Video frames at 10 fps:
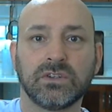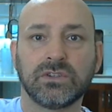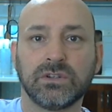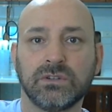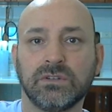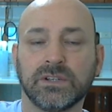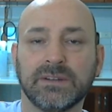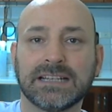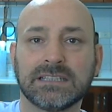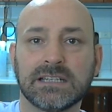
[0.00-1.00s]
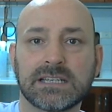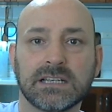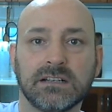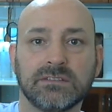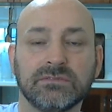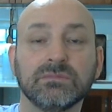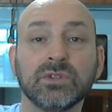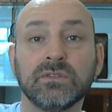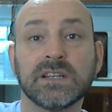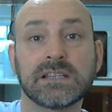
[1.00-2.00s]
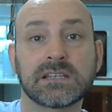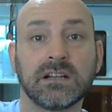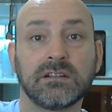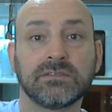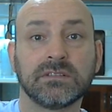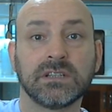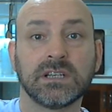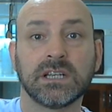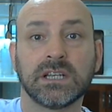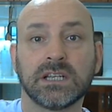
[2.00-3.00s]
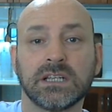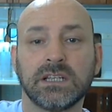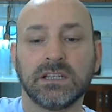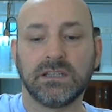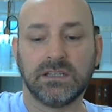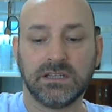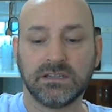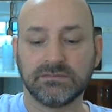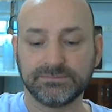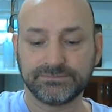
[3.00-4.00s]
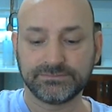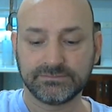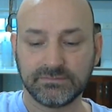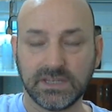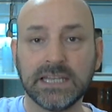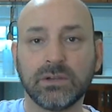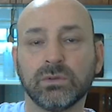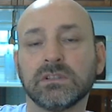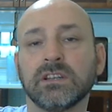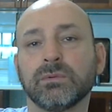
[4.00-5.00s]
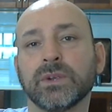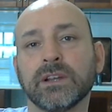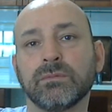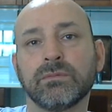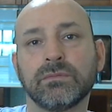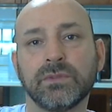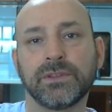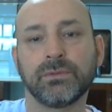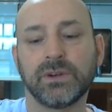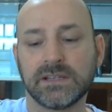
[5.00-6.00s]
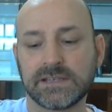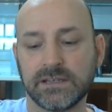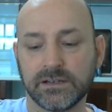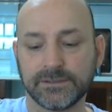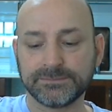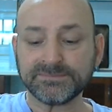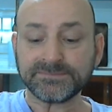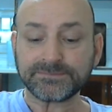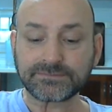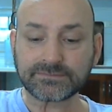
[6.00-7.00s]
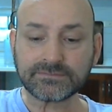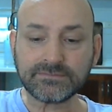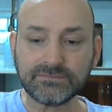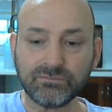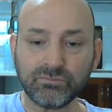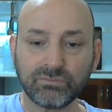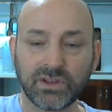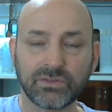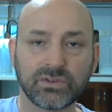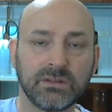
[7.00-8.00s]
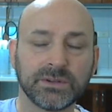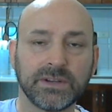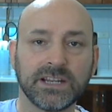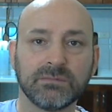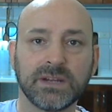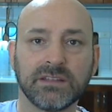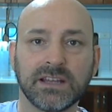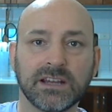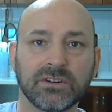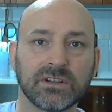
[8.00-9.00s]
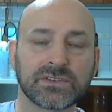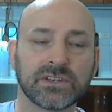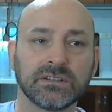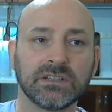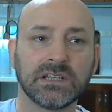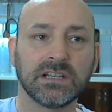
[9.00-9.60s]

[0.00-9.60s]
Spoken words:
to direct itself, move itself in equilibrium with what is here. So I'll be writing about that also,